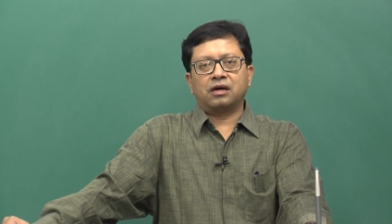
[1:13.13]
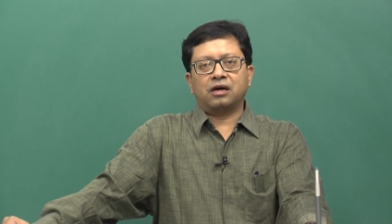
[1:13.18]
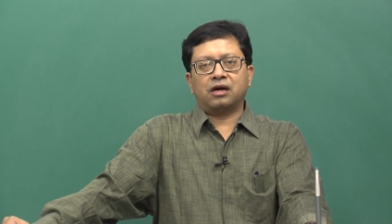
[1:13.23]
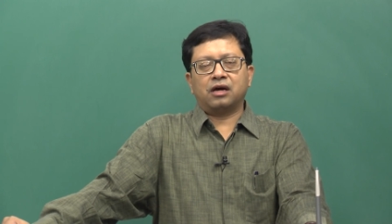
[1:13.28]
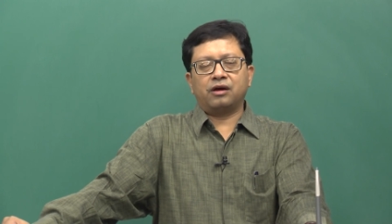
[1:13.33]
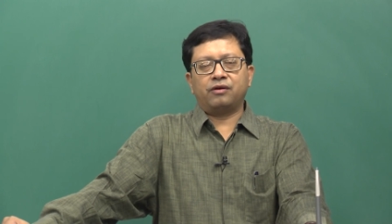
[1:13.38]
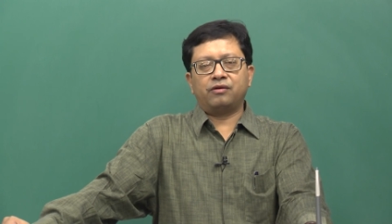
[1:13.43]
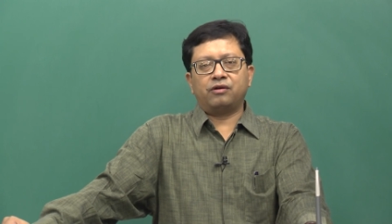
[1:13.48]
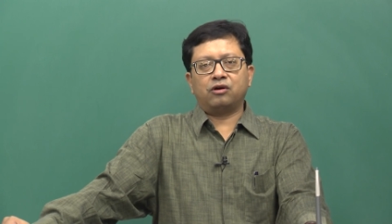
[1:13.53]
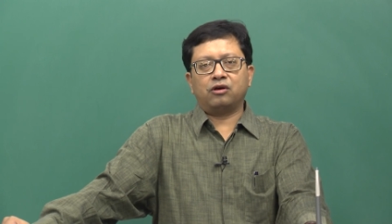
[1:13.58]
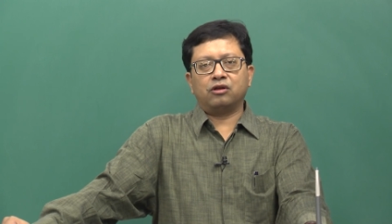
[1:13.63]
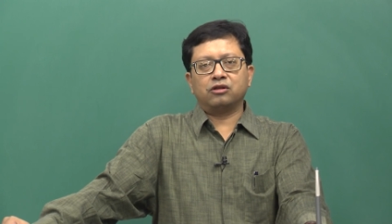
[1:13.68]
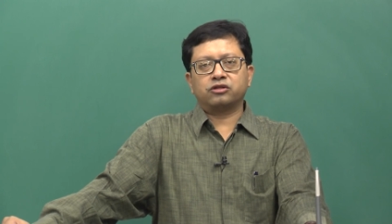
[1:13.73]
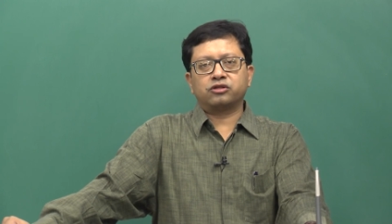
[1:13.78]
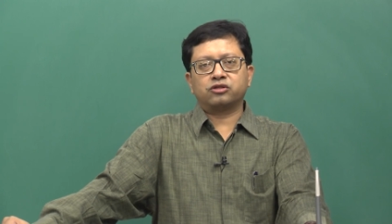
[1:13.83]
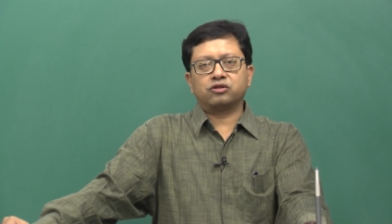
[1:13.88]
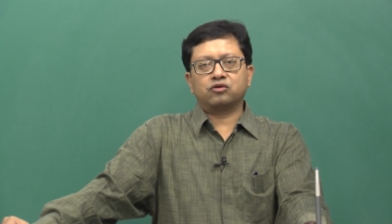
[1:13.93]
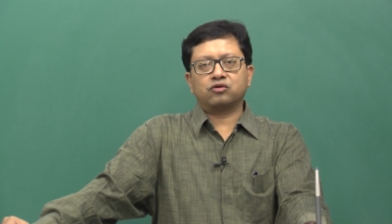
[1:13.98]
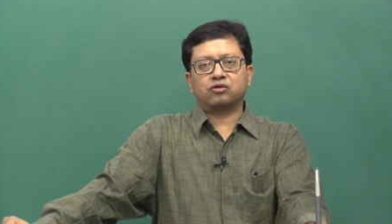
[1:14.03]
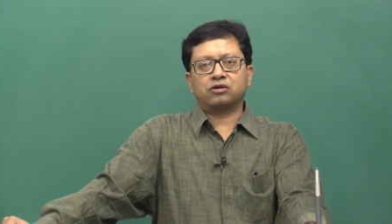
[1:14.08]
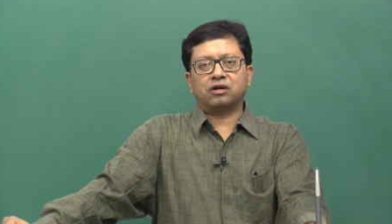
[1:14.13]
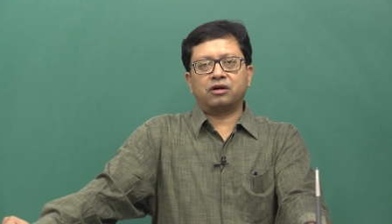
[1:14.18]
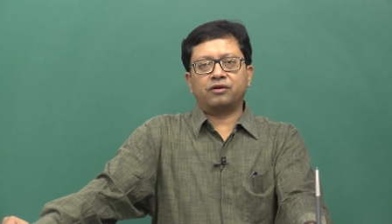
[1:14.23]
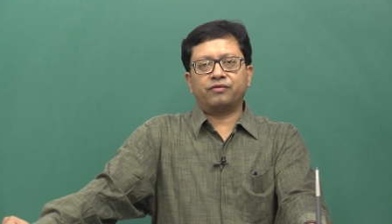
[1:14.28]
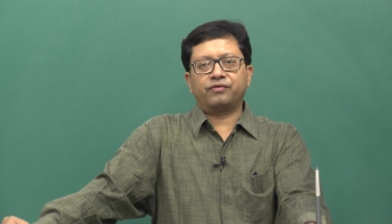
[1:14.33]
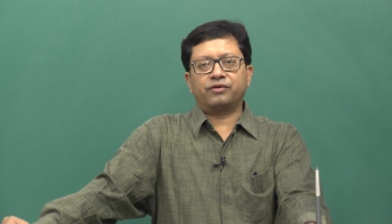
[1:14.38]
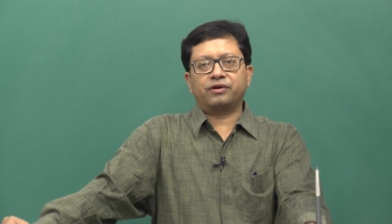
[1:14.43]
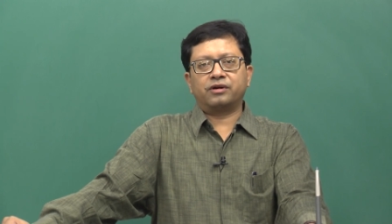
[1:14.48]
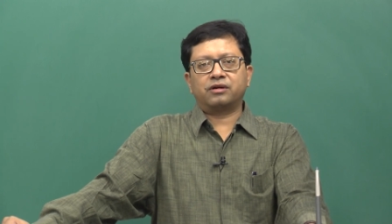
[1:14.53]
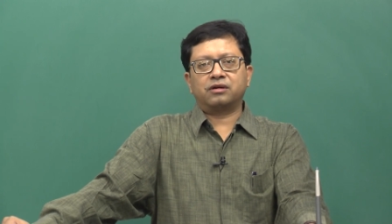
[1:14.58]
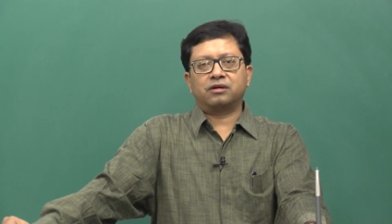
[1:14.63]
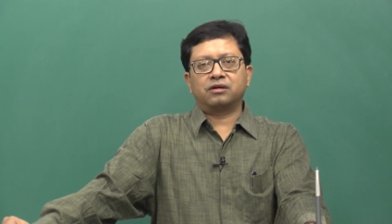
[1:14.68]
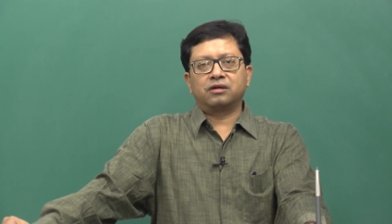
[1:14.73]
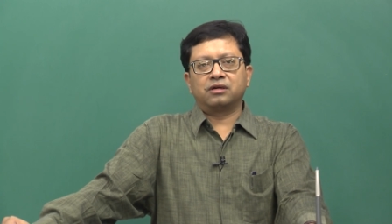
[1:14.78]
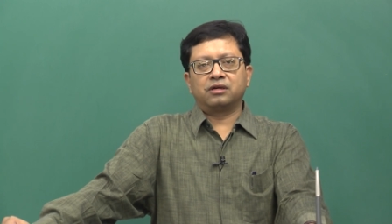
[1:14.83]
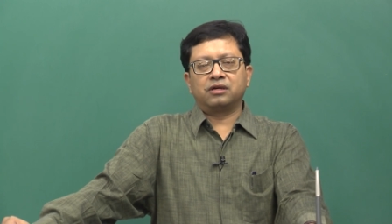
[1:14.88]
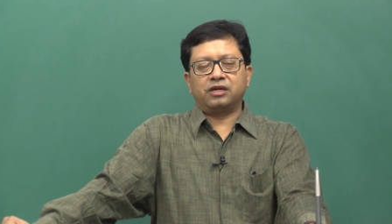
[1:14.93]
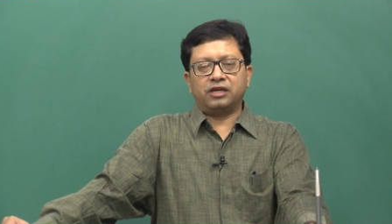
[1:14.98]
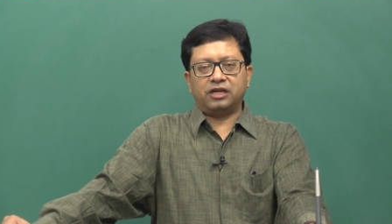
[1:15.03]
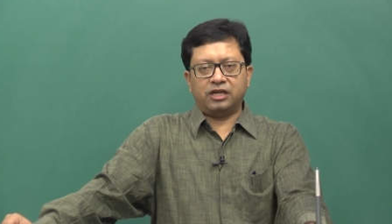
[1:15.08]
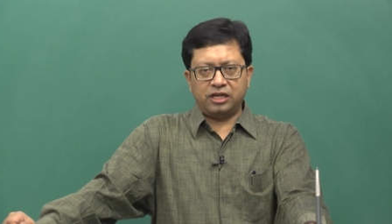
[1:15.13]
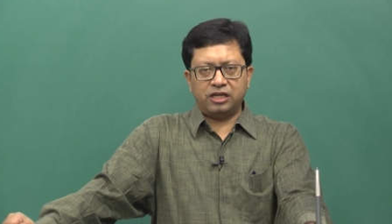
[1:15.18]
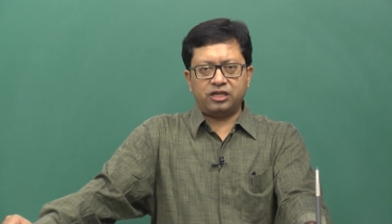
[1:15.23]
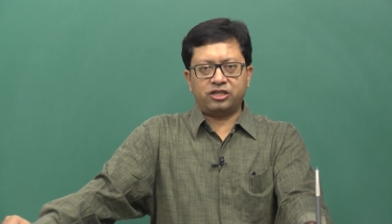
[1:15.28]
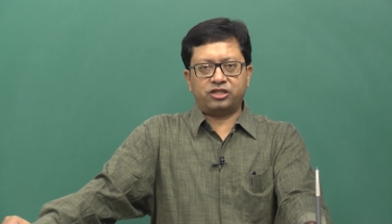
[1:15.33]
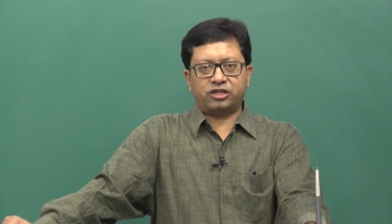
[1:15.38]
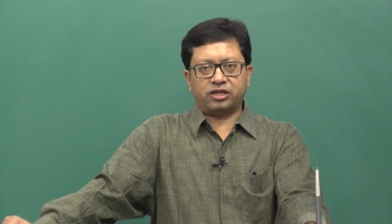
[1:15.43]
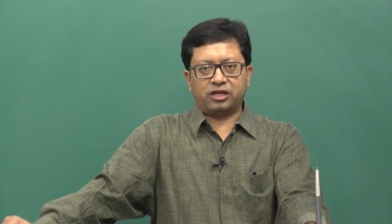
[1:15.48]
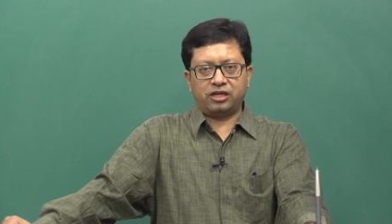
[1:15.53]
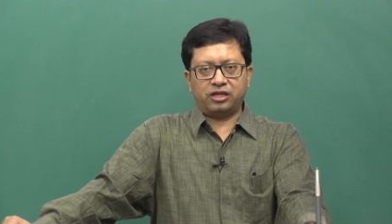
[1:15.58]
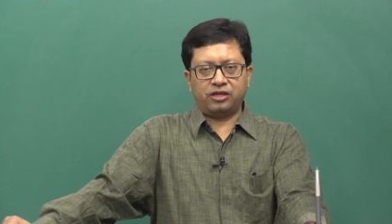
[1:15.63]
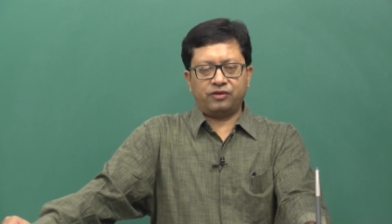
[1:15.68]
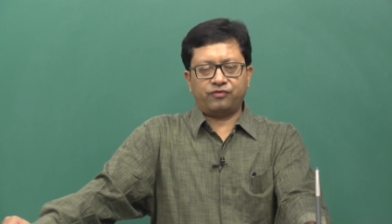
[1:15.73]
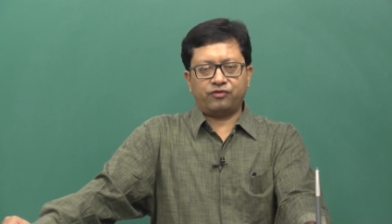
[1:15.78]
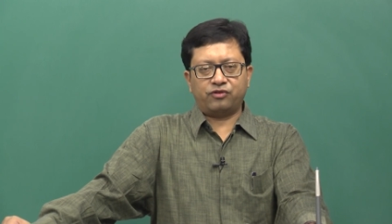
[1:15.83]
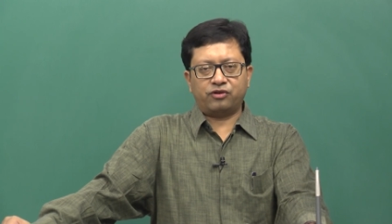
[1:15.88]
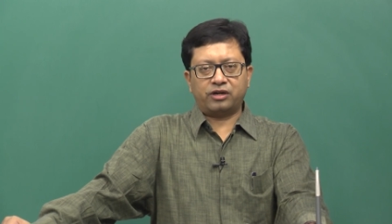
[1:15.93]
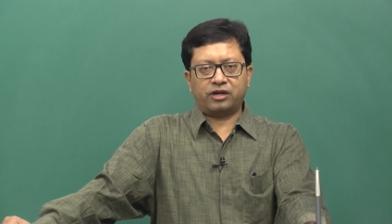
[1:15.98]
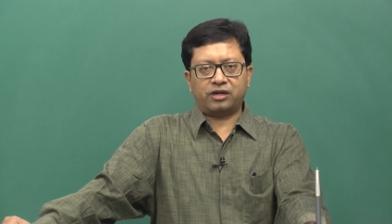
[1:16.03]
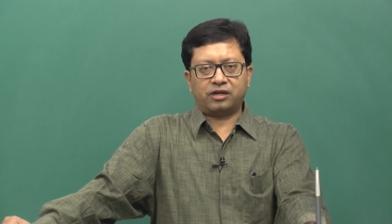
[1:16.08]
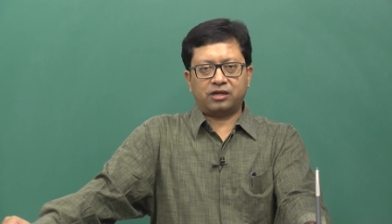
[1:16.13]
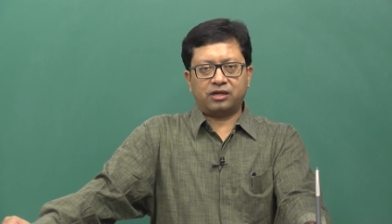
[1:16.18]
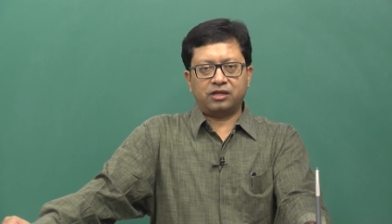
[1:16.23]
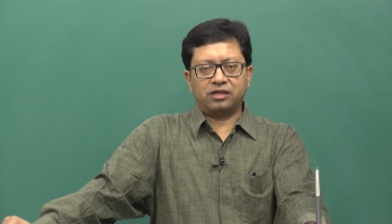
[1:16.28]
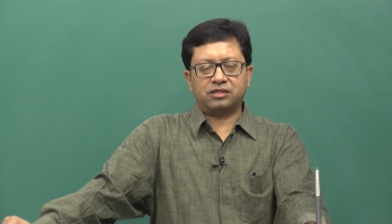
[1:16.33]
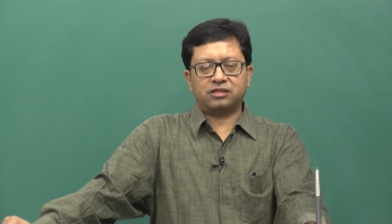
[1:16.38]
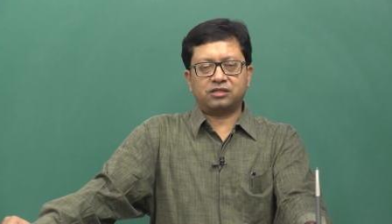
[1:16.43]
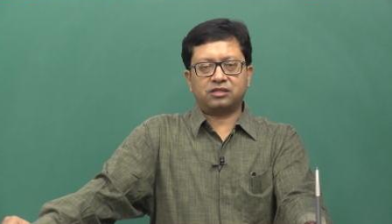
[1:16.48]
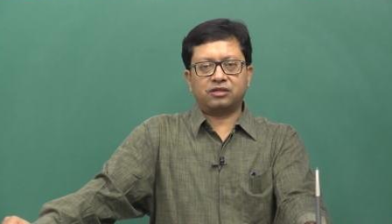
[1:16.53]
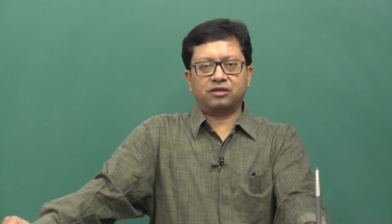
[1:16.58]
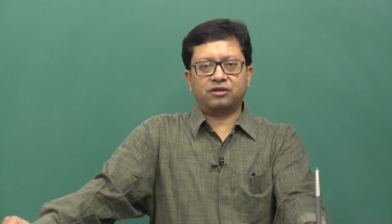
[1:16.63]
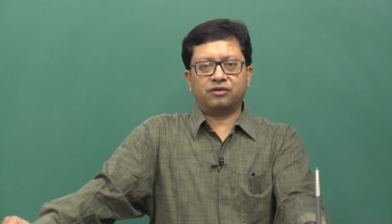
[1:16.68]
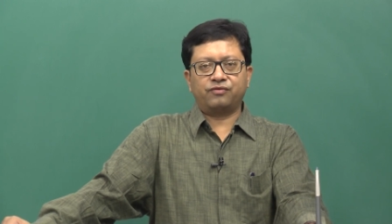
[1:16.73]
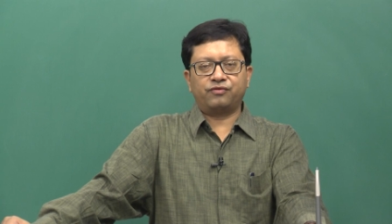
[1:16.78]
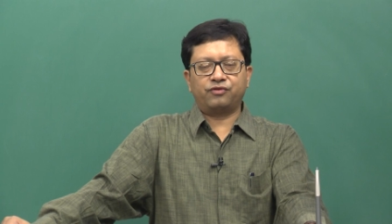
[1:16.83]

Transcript: I will also cover initially for at least